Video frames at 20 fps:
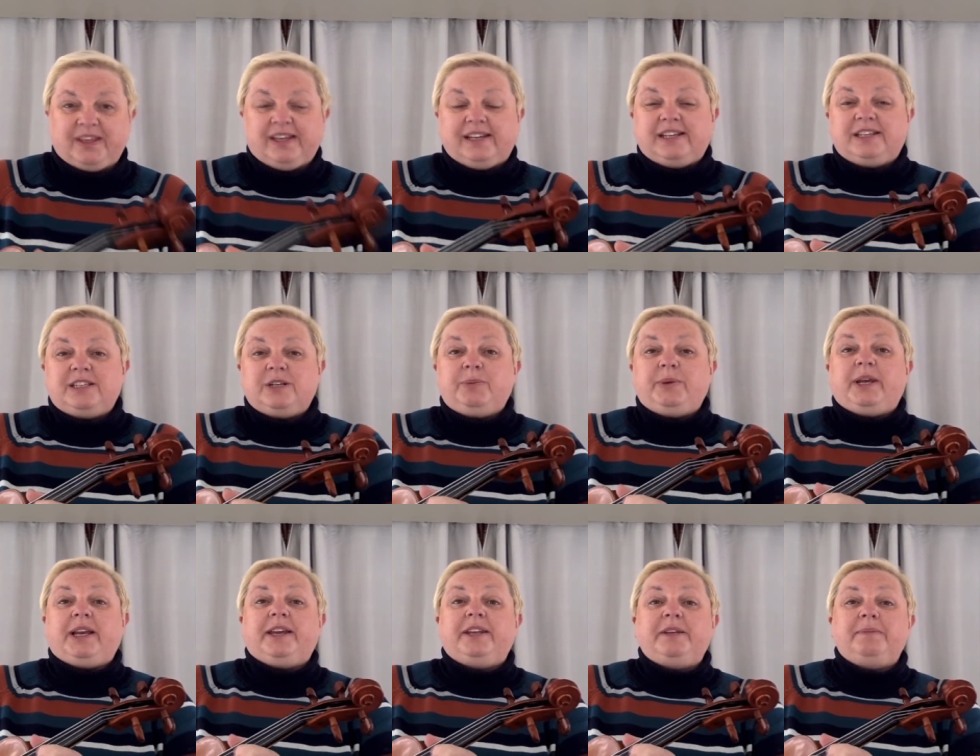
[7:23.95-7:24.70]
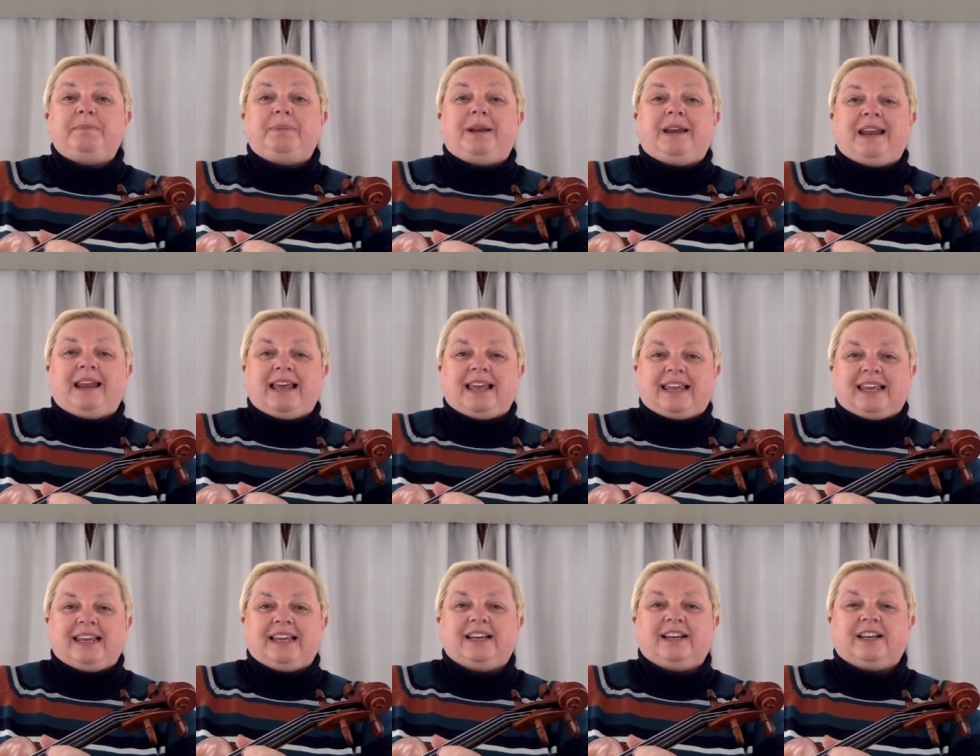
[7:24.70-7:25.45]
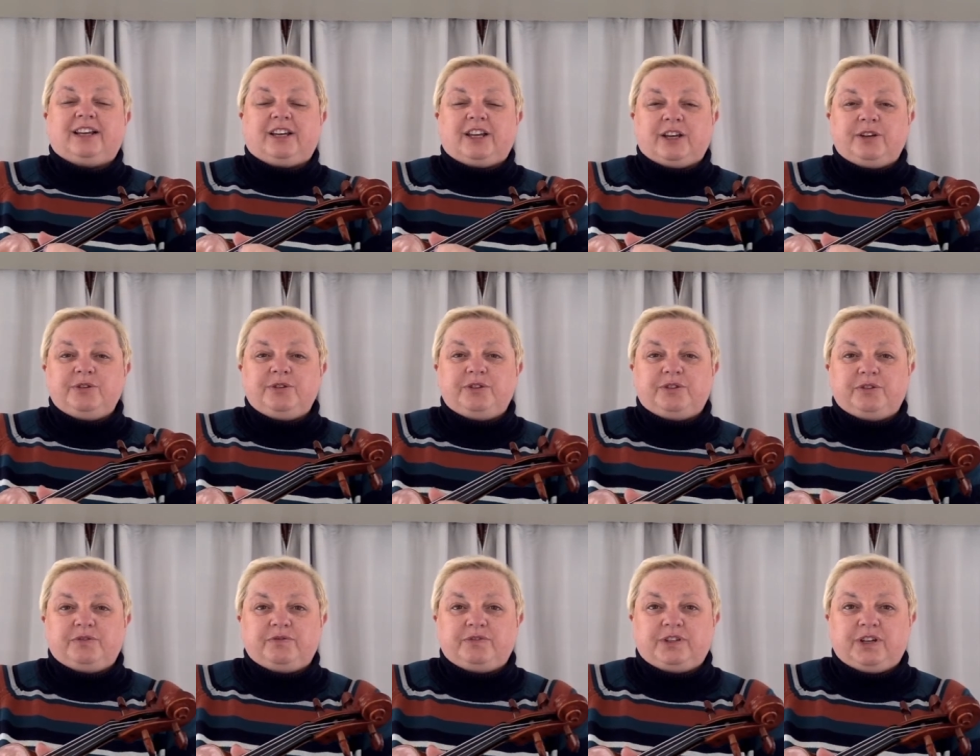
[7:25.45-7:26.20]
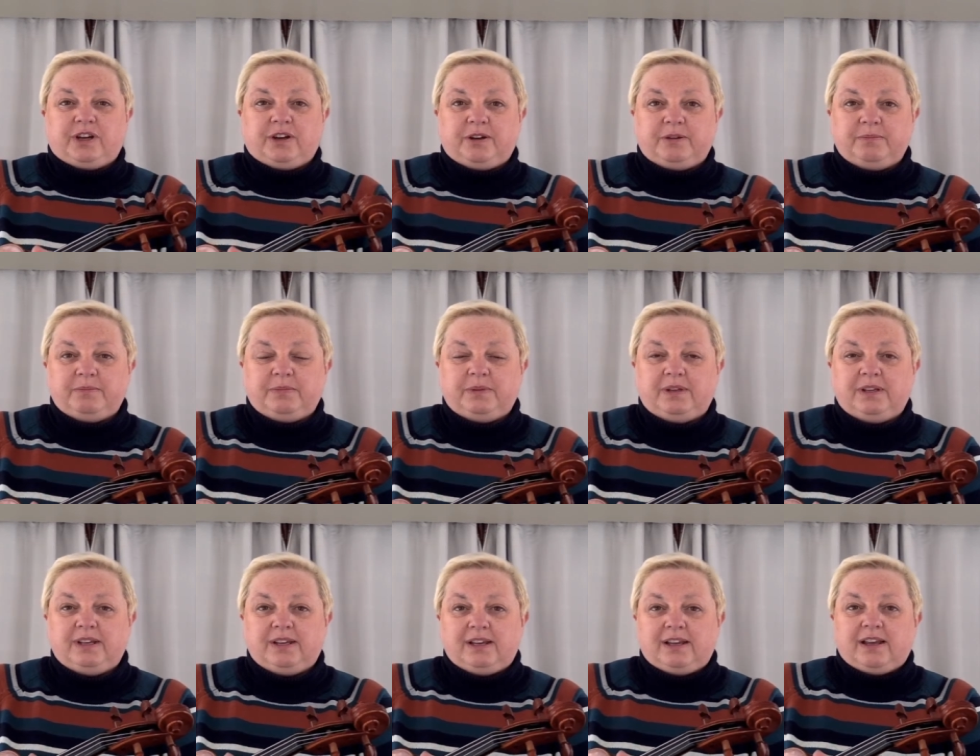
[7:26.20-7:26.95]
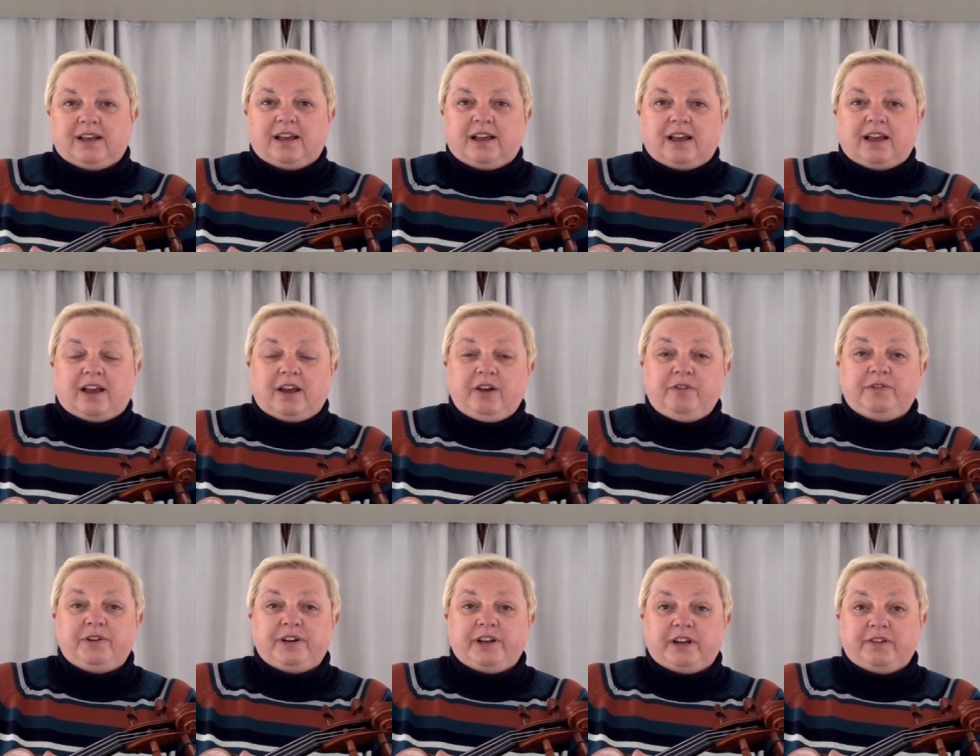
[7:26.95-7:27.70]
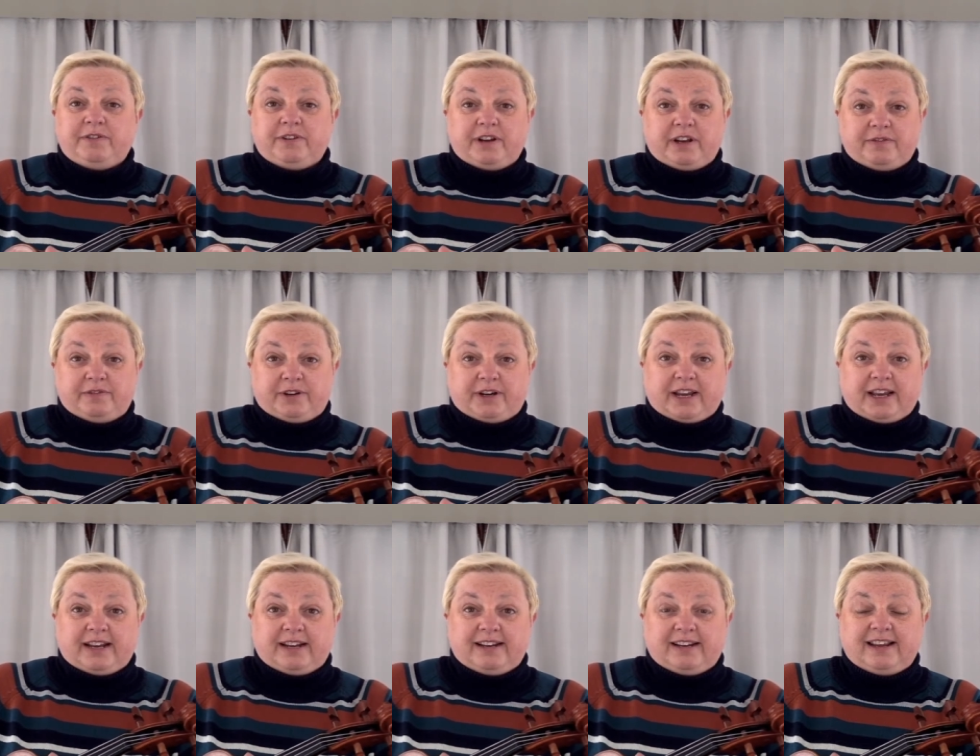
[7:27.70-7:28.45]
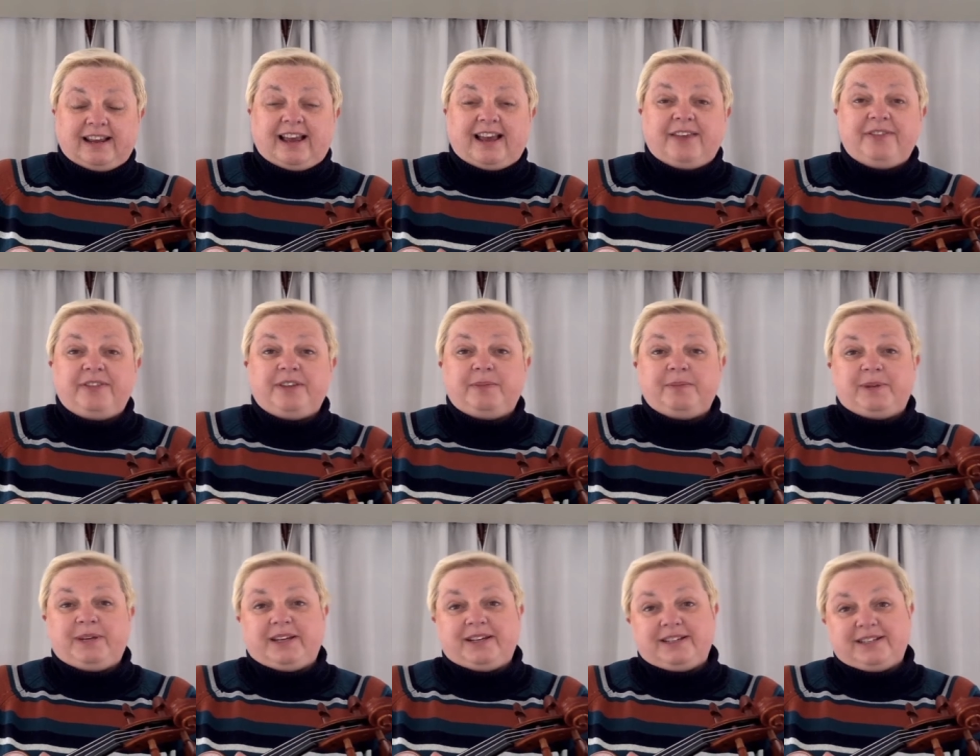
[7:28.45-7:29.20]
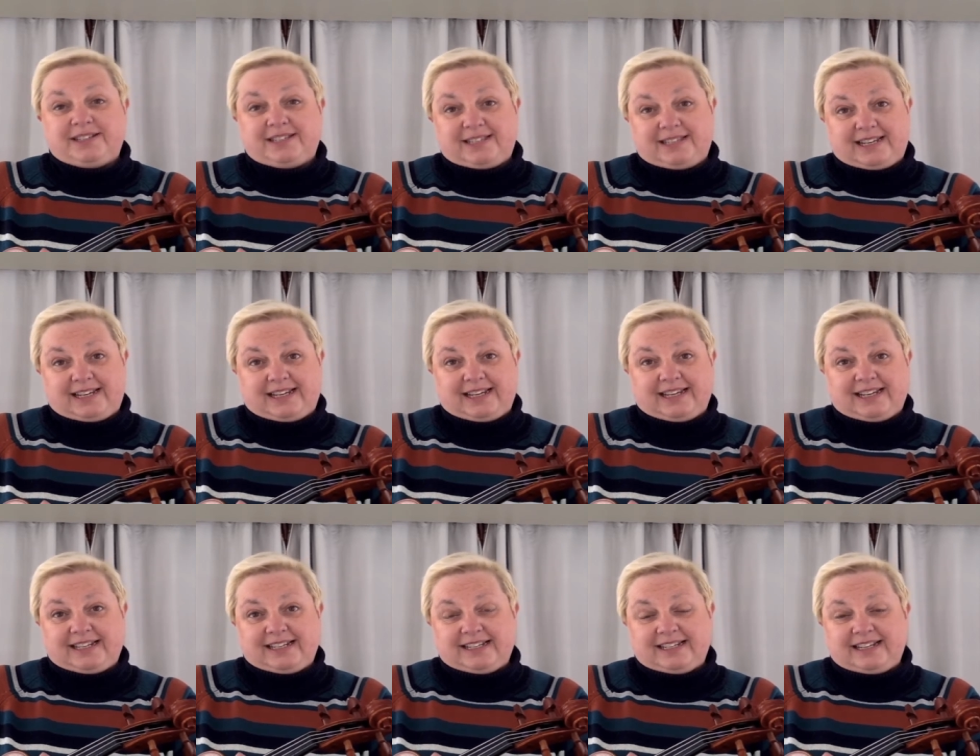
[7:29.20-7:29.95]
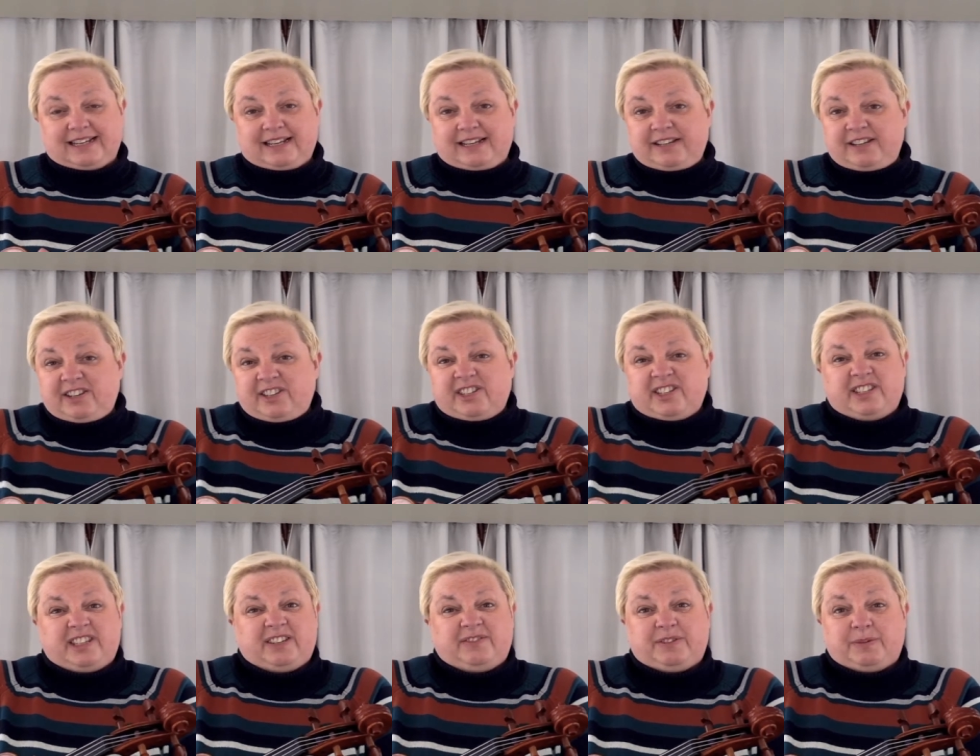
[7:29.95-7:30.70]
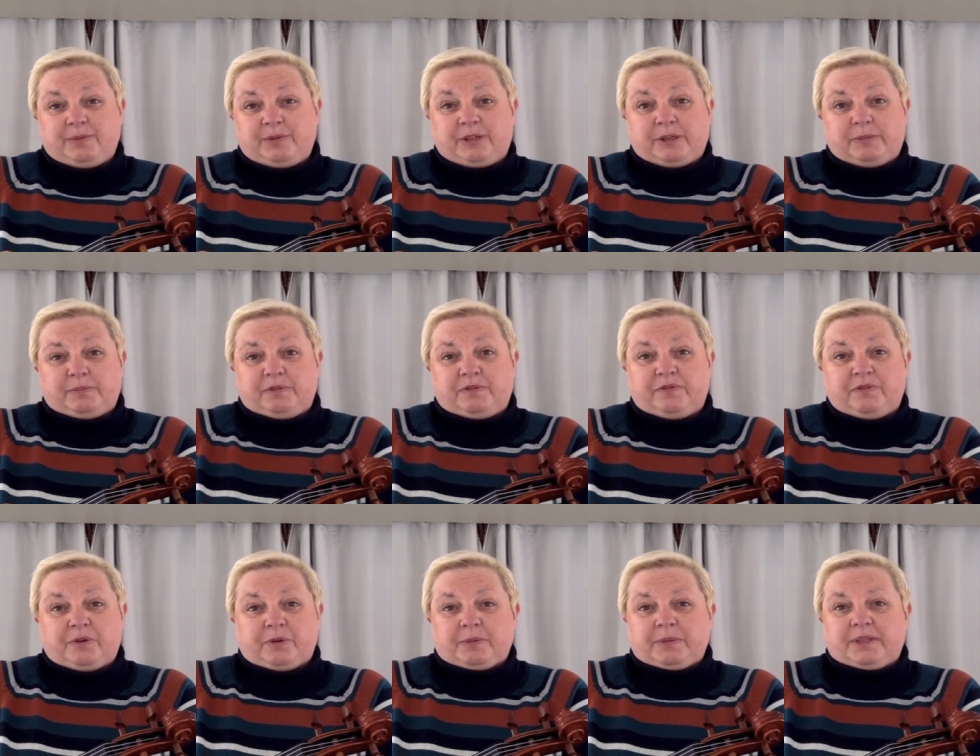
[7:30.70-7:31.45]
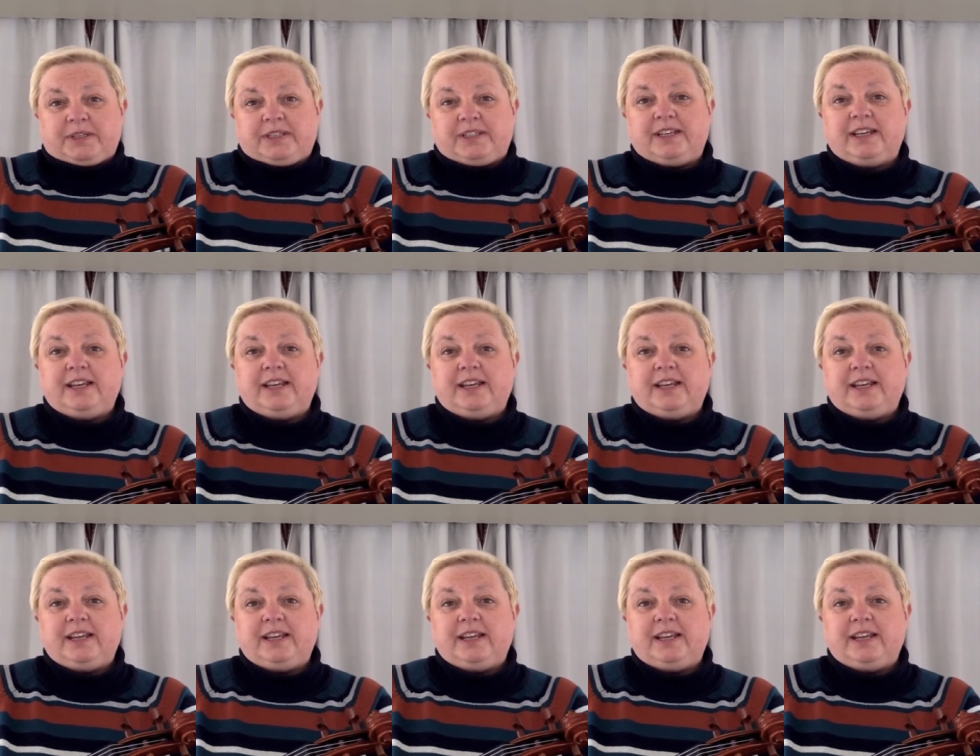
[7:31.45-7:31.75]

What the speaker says: So we're going to play Ghost of Tom over and over and over again, and then we're going to sing it, just as if it was a performance.